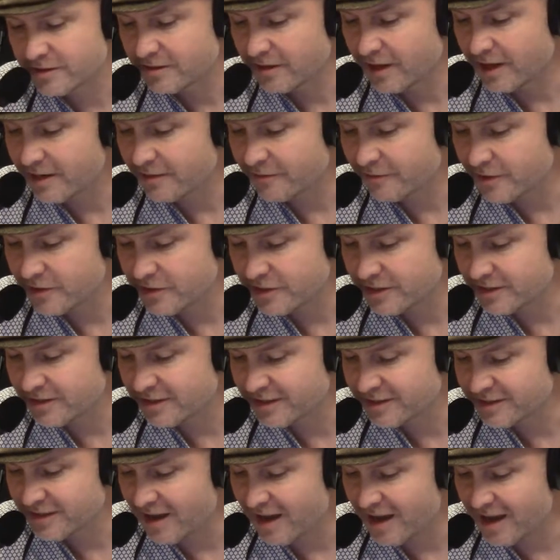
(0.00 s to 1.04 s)
Light Efficient
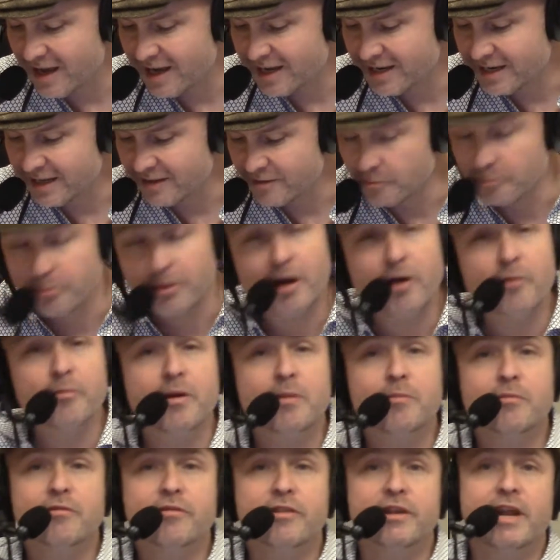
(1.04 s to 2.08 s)
Design is a proud
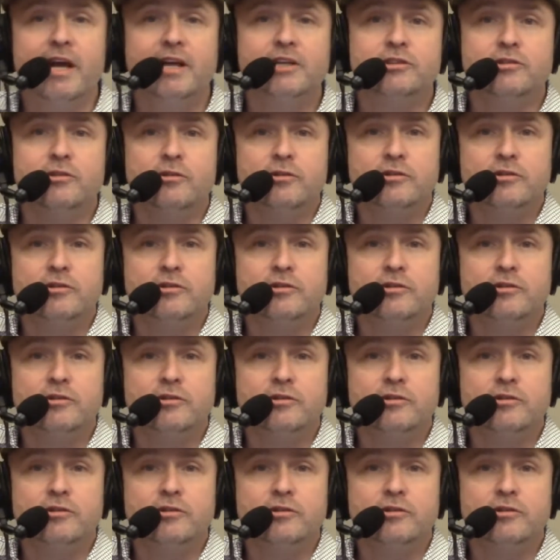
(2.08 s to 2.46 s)
member of the National